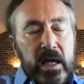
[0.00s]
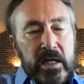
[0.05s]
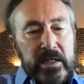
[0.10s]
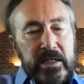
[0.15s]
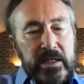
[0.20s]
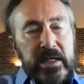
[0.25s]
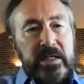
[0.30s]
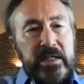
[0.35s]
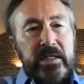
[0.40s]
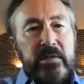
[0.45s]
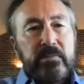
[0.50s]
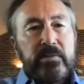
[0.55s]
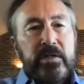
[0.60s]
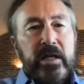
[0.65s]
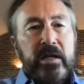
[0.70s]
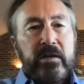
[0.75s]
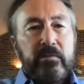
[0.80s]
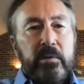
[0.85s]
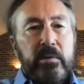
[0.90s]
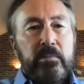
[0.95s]
systems
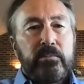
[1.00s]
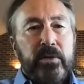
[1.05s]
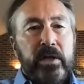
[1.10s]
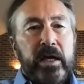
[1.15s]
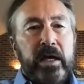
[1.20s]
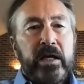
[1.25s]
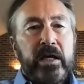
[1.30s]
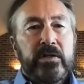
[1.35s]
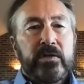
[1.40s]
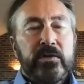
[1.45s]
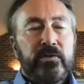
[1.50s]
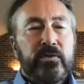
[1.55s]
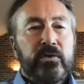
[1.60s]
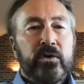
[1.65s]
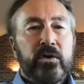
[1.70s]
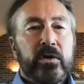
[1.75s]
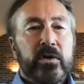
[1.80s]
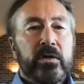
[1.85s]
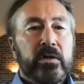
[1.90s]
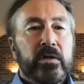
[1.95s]
that have been in place
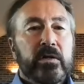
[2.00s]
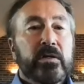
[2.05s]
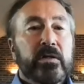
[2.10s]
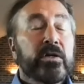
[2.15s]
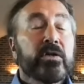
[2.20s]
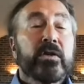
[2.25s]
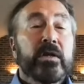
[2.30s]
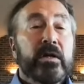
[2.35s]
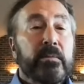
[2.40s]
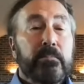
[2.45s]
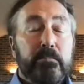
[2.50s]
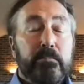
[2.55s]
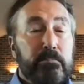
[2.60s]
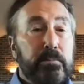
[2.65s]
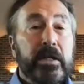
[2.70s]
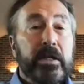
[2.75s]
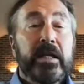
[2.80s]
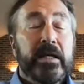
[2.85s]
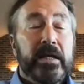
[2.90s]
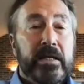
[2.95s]
for literally
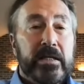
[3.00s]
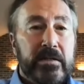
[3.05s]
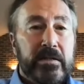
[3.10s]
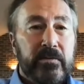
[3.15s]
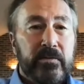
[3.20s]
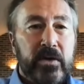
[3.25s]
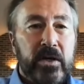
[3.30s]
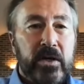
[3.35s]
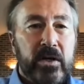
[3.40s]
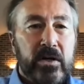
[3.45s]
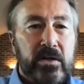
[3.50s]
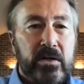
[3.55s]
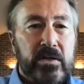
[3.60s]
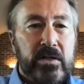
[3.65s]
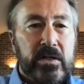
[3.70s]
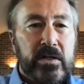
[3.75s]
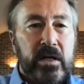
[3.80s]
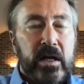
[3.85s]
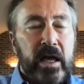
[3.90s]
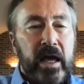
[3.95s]
billions of
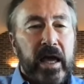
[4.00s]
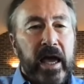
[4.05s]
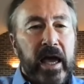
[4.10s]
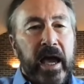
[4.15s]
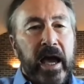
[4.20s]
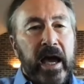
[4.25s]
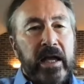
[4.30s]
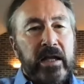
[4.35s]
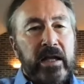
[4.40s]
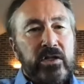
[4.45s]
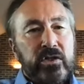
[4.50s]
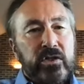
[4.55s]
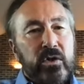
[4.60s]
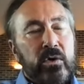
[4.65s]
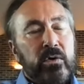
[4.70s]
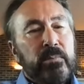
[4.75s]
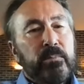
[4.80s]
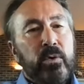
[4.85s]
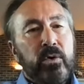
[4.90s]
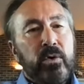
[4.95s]
years. And it's
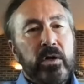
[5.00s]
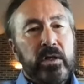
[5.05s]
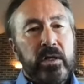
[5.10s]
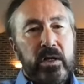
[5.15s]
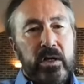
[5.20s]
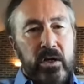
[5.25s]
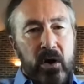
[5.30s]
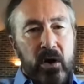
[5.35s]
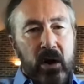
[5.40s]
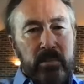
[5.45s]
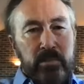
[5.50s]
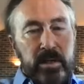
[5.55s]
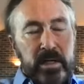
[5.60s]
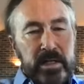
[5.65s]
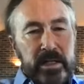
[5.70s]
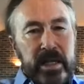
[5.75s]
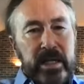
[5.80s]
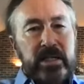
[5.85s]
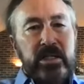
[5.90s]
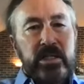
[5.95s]
so important that carbon
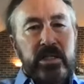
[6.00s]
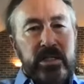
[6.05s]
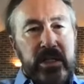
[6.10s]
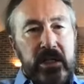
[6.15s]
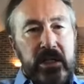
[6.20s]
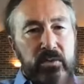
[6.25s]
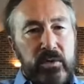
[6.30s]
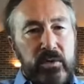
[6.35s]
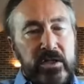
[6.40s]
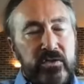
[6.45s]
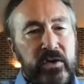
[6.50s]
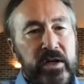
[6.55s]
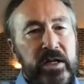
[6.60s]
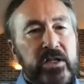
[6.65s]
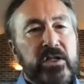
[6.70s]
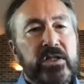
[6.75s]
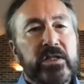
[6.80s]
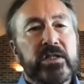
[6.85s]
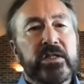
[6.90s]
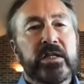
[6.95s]
collection
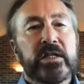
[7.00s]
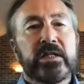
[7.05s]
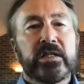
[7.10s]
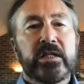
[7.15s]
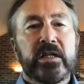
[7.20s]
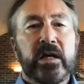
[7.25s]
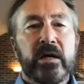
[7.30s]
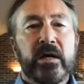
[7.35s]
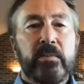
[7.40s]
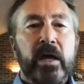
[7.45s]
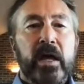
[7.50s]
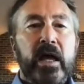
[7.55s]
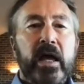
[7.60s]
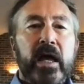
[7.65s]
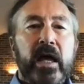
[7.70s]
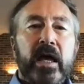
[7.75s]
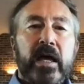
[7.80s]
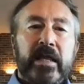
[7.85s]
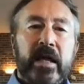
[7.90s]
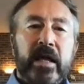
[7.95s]
sequestration system,
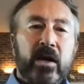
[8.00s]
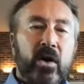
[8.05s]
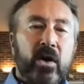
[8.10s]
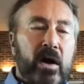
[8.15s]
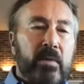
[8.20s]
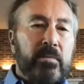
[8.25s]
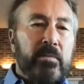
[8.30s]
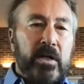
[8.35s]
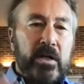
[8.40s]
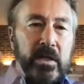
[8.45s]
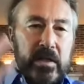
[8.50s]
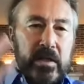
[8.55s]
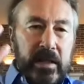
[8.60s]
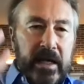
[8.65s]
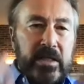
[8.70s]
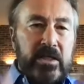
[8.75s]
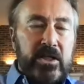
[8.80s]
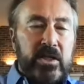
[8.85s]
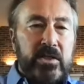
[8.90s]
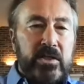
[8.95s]
carbon
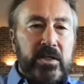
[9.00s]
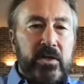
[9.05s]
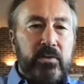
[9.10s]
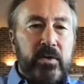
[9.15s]
capture